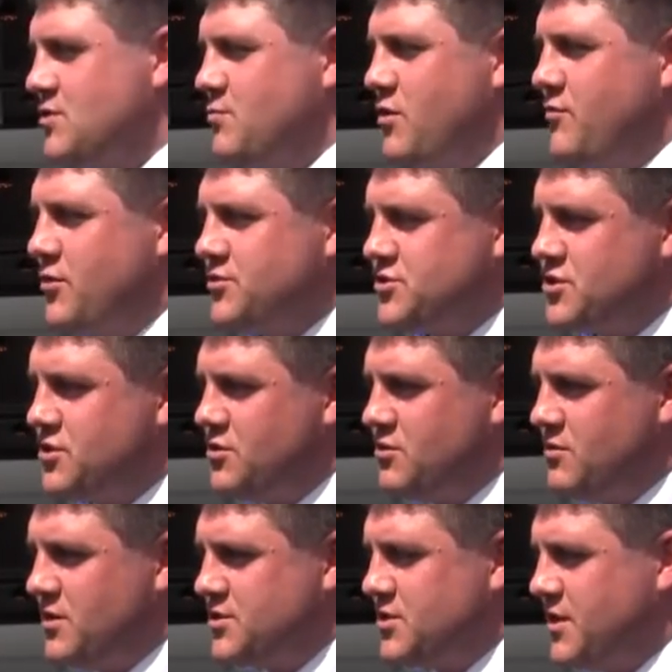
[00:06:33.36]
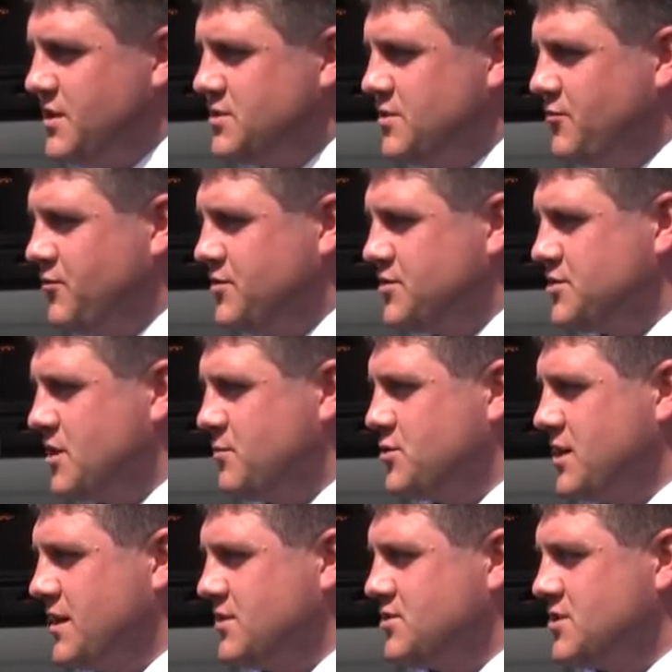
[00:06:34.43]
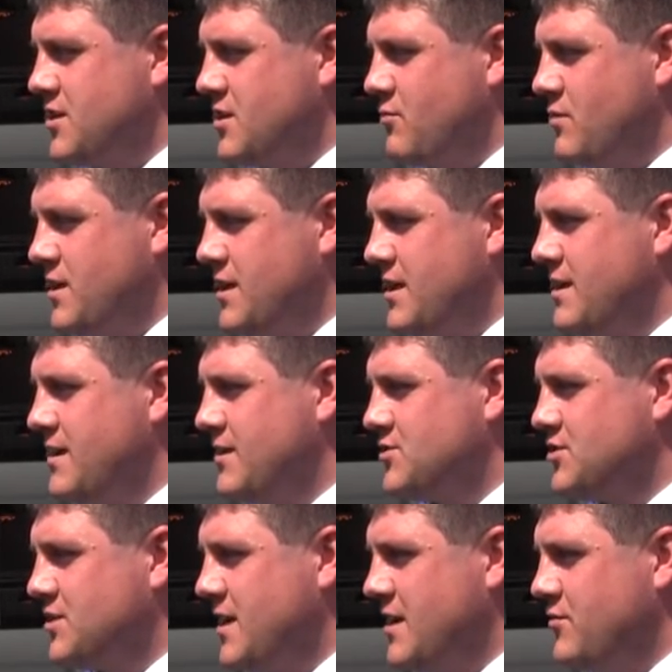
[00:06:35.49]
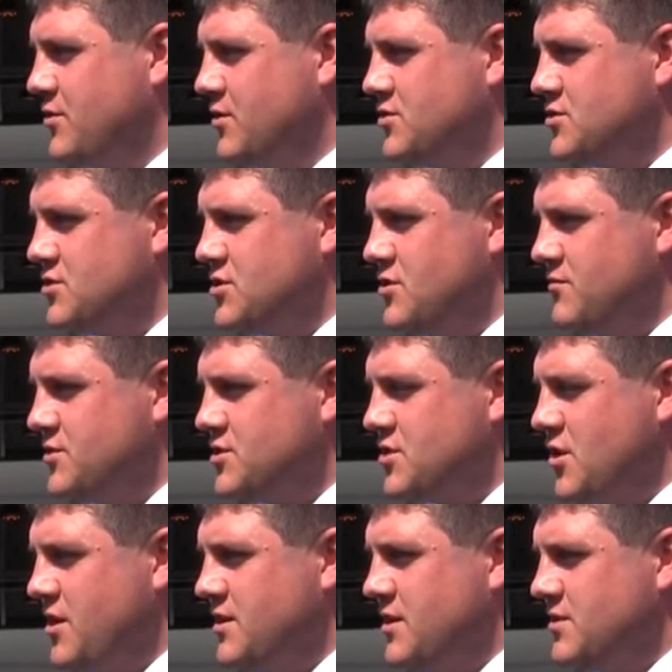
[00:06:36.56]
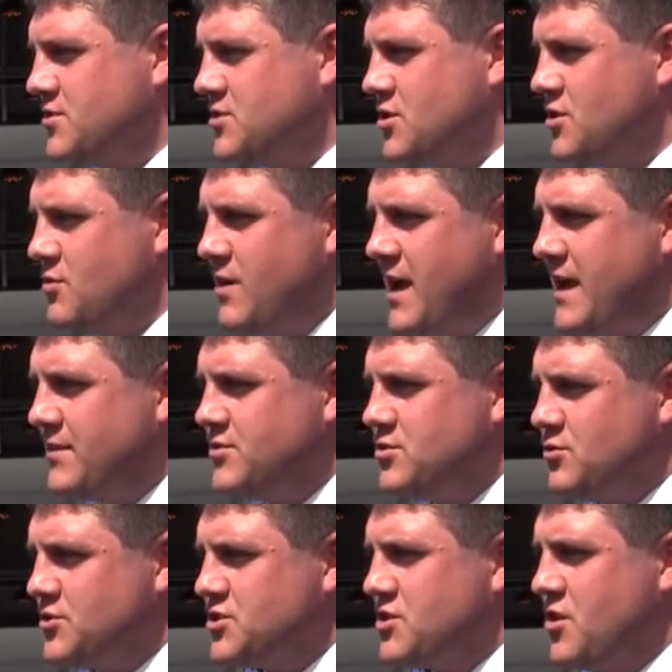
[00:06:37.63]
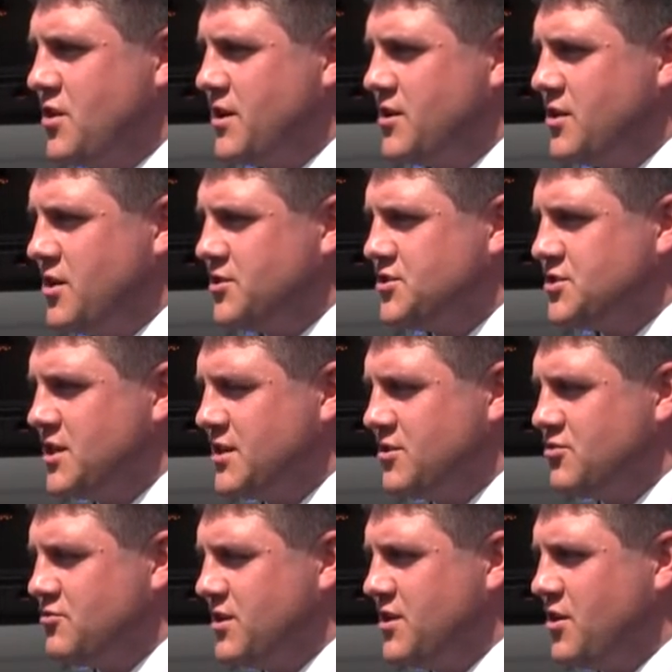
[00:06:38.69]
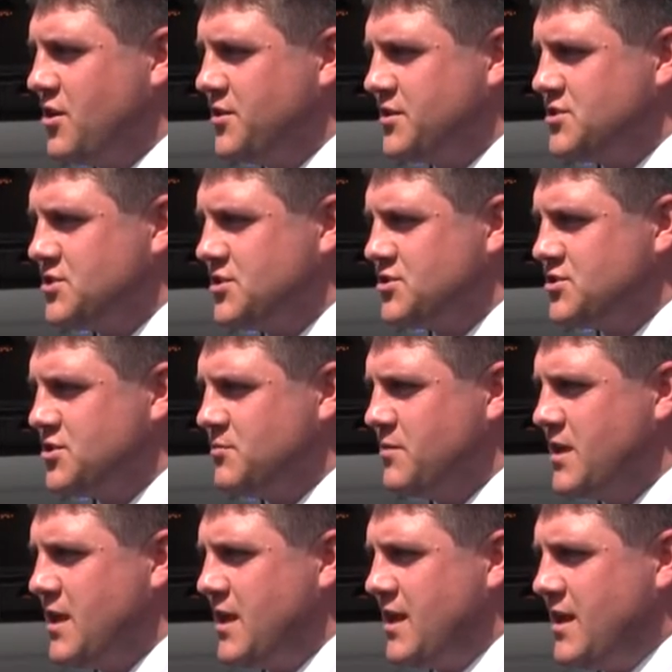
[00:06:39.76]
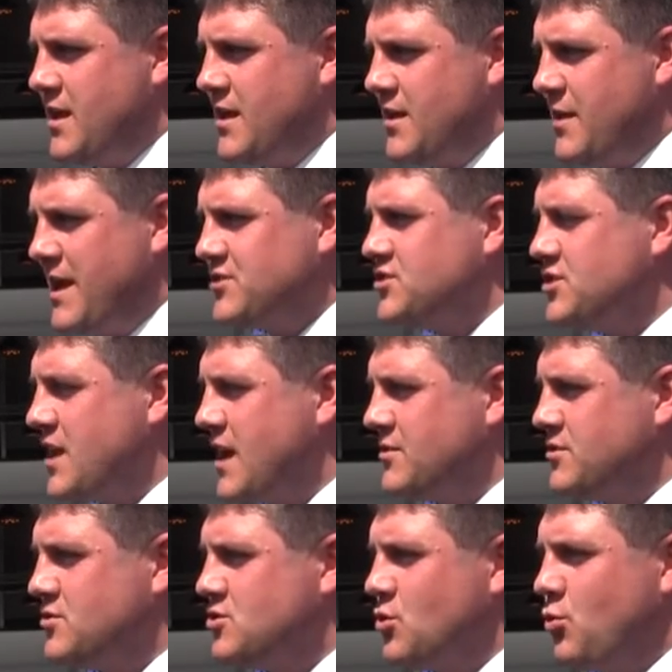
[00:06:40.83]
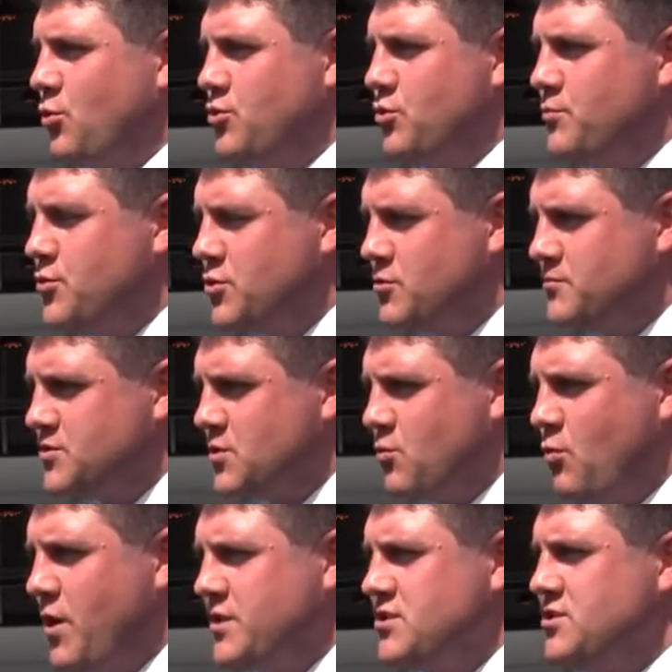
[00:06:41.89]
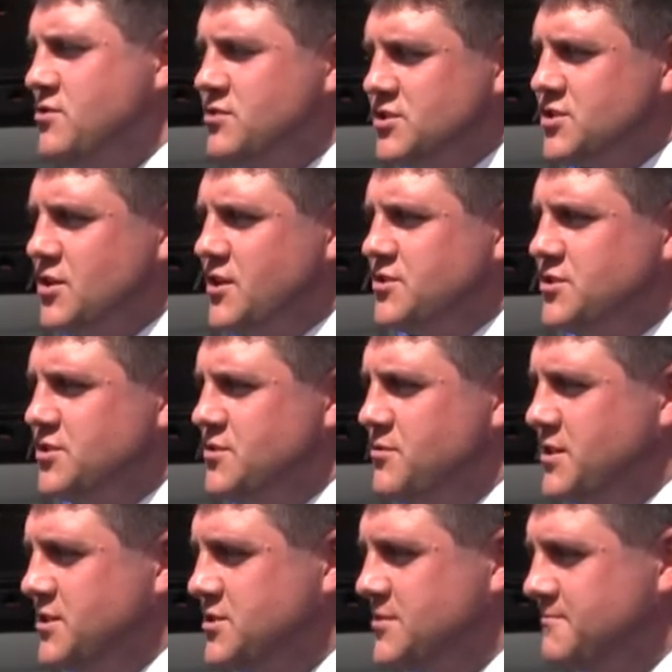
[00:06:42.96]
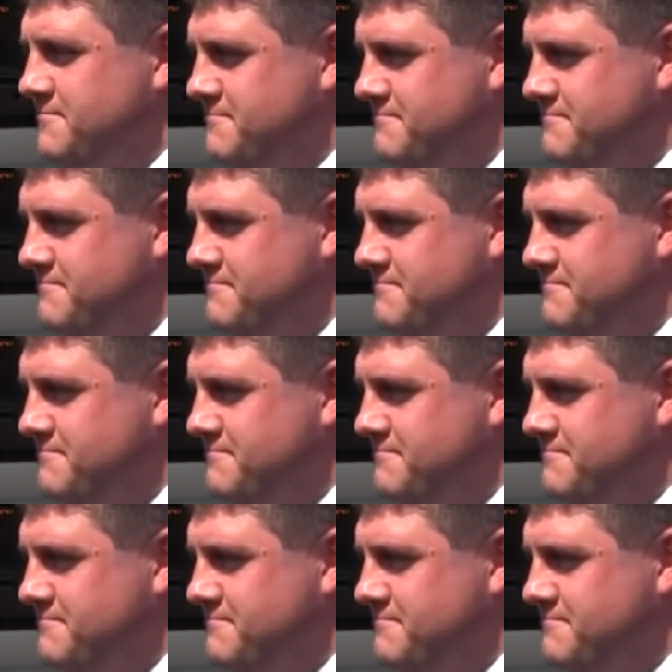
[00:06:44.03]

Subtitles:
to move on to a slightly different subject, we hear here today that you've decided to add your SkyGuard secondary guarding system as standard to all your booms. Why did you decide to do this?